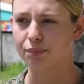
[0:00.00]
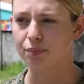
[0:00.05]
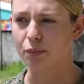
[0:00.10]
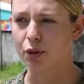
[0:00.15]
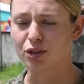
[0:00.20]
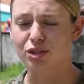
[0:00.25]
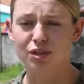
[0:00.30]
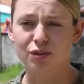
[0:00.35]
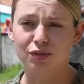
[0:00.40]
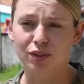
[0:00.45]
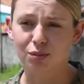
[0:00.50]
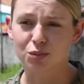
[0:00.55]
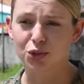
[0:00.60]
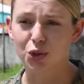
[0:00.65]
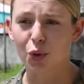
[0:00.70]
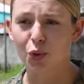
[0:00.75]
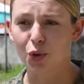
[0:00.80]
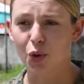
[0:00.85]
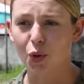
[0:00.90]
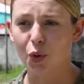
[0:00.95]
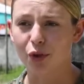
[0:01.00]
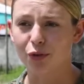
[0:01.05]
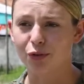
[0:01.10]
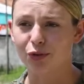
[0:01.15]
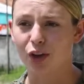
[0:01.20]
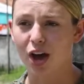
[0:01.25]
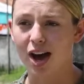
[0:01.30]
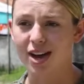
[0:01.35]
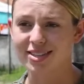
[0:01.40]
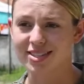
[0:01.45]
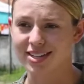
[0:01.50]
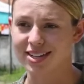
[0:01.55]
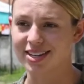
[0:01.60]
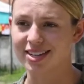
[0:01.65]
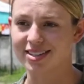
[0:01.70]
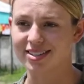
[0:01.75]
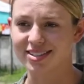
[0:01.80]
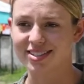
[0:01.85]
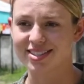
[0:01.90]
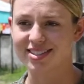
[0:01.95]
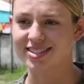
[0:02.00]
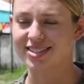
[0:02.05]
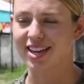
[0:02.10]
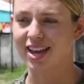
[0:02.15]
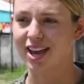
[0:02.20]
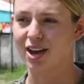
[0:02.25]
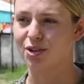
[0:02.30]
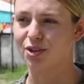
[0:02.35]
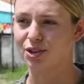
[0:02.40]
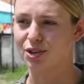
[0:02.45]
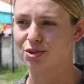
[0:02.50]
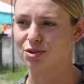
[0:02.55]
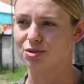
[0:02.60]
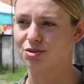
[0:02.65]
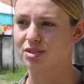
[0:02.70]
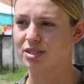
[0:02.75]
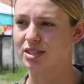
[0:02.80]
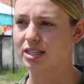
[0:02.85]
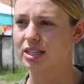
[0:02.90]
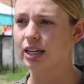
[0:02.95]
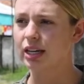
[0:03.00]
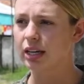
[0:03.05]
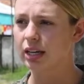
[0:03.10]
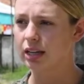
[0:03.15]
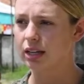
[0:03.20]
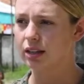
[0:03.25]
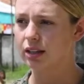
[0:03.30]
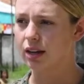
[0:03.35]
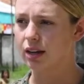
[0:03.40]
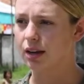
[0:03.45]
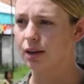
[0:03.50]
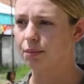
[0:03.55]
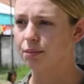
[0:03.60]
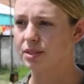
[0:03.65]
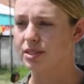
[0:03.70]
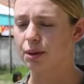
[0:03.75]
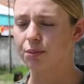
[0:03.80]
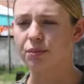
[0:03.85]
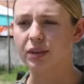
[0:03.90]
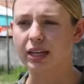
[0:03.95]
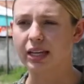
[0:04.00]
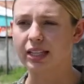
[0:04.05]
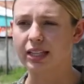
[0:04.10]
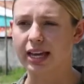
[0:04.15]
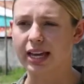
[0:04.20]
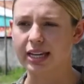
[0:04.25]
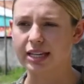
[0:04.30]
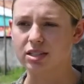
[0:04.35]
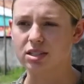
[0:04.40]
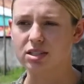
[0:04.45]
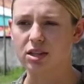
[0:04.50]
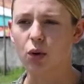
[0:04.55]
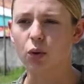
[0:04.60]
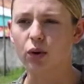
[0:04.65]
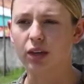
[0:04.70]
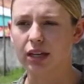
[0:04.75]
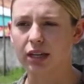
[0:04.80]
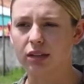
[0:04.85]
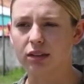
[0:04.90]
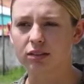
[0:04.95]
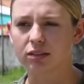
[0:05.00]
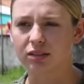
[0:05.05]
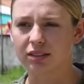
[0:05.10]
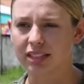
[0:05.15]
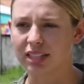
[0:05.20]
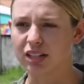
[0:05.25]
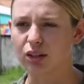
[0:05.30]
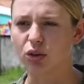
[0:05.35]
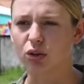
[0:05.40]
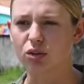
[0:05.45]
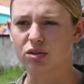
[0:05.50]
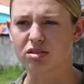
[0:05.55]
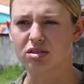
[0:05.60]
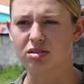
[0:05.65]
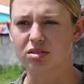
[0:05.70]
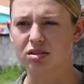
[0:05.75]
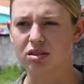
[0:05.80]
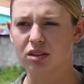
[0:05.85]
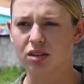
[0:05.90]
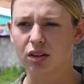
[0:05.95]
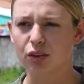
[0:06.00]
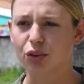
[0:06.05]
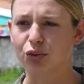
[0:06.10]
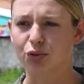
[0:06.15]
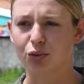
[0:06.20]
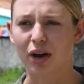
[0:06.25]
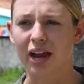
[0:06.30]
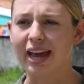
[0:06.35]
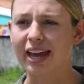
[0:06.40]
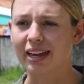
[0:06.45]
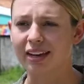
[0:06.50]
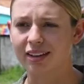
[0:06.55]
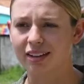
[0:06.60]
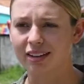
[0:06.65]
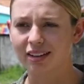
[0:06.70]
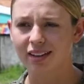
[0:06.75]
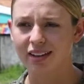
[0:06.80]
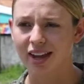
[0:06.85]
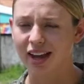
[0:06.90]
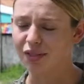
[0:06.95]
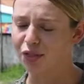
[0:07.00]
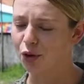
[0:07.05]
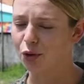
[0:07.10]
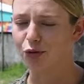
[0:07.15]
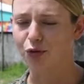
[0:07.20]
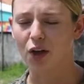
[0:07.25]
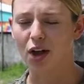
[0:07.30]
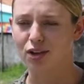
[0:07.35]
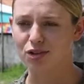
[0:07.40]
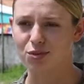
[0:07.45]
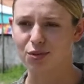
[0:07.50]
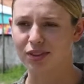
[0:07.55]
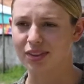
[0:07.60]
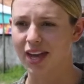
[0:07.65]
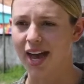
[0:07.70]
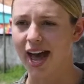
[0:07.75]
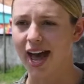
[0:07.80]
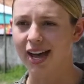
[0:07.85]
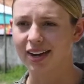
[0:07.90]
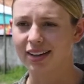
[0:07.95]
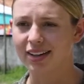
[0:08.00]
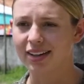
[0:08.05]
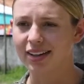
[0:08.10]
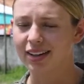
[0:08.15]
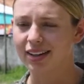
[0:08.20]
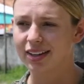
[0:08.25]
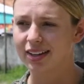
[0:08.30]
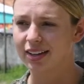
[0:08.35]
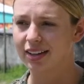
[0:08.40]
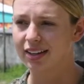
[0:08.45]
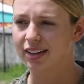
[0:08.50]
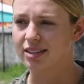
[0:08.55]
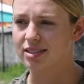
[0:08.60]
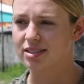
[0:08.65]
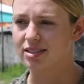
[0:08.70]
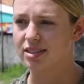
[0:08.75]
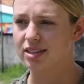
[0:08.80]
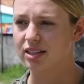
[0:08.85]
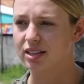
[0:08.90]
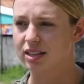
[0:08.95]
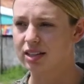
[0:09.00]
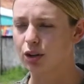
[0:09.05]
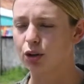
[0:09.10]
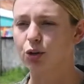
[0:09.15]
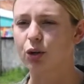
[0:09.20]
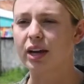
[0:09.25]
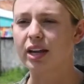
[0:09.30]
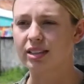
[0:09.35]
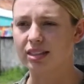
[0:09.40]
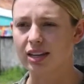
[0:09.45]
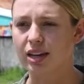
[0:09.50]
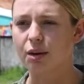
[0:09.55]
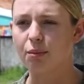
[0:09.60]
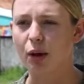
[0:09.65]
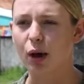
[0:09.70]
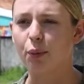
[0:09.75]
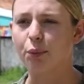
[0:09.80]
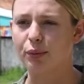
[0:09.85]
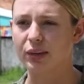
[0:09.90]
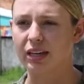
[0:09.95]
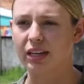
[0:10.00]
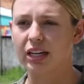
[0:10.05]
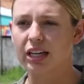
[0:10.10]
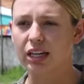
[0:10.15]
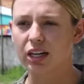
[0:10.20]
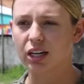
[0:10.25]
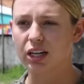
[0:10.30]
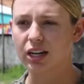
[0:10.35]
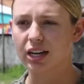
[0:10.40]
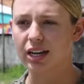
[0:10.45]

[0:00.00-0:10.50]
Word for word: most of them don't know what floss is. They'll use um, something like sewing needles, thread, and they'll floss with that. It's, the great thing about being here